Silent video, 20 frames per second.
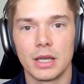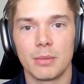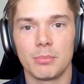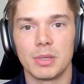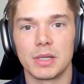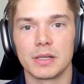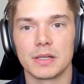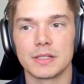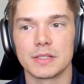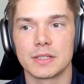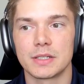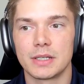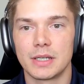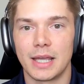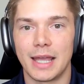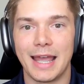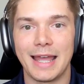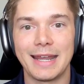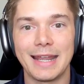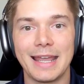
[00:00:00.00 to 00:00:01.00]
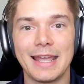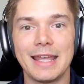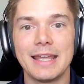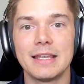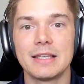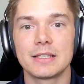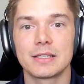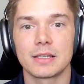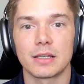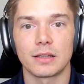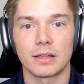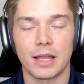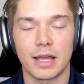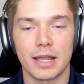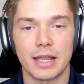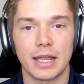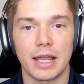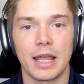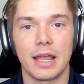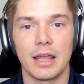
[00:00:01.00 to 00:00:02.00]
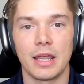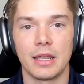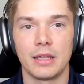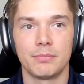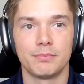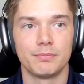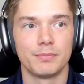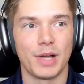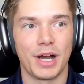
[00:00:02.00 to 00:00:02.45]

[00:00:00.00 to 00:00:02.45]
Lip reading: because it is like a